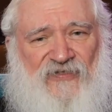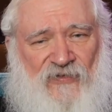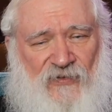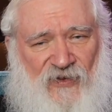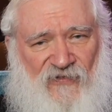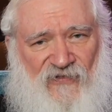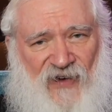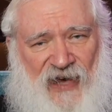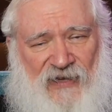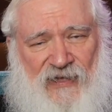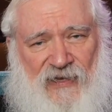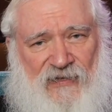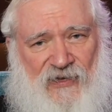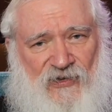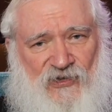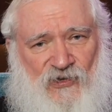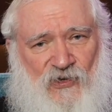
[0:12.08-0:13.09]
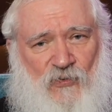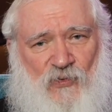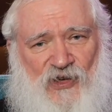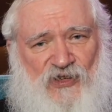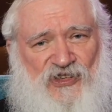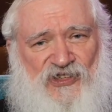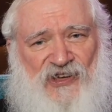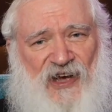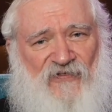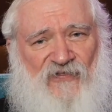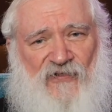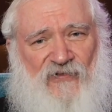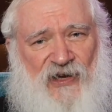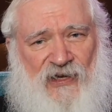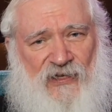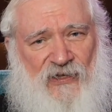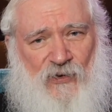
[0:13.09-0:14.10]
from the fact that there's too much
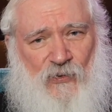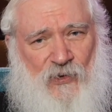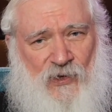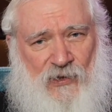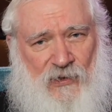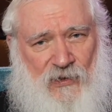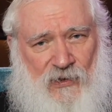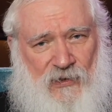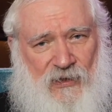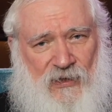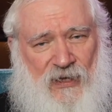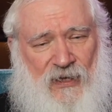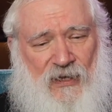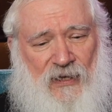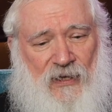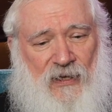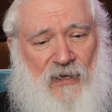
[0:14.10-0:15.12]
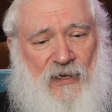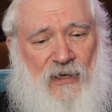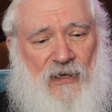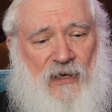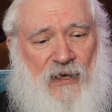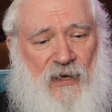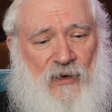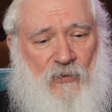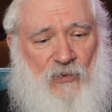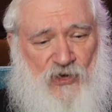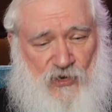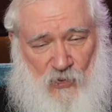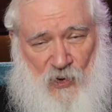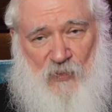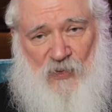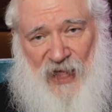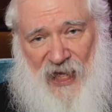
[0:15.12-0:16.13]
suffering in the world, which
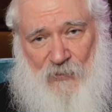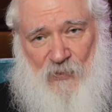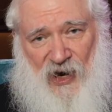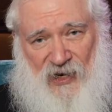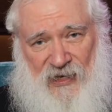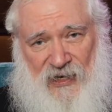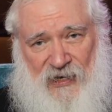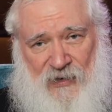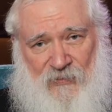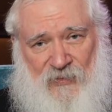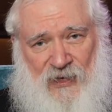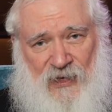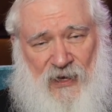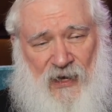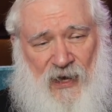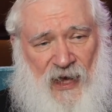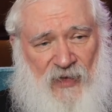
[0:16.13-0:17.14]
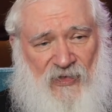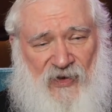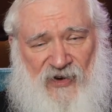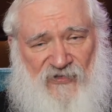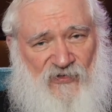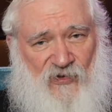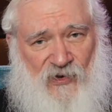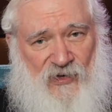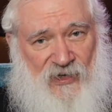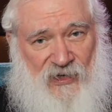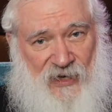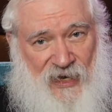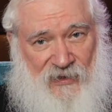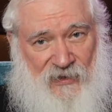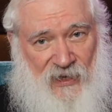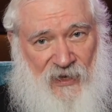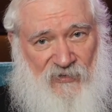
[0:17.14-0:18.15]
we blame on him, and therefore
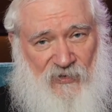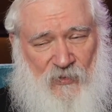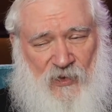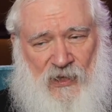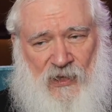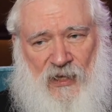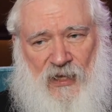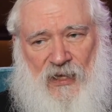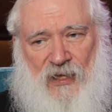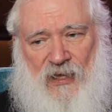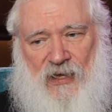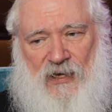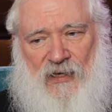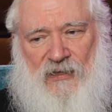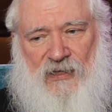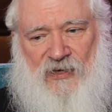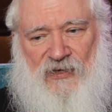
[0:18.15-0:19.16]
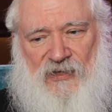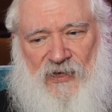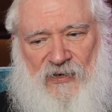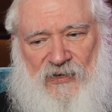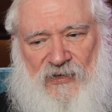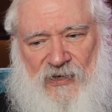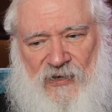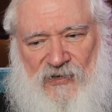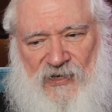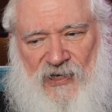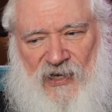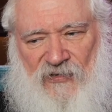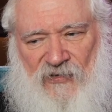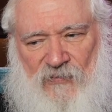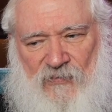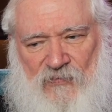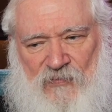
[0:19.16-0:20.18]
not lovable, there's an
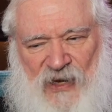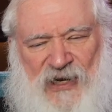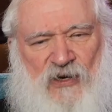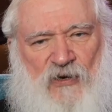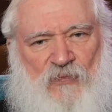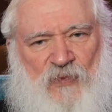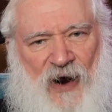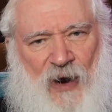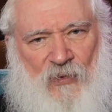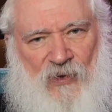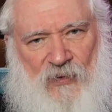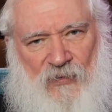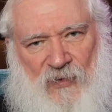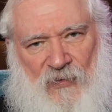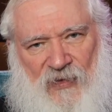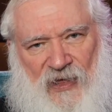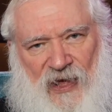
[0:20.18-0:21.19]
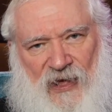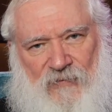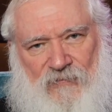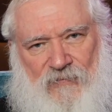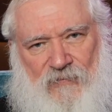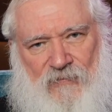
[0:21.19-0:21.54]
even bigger problem than that.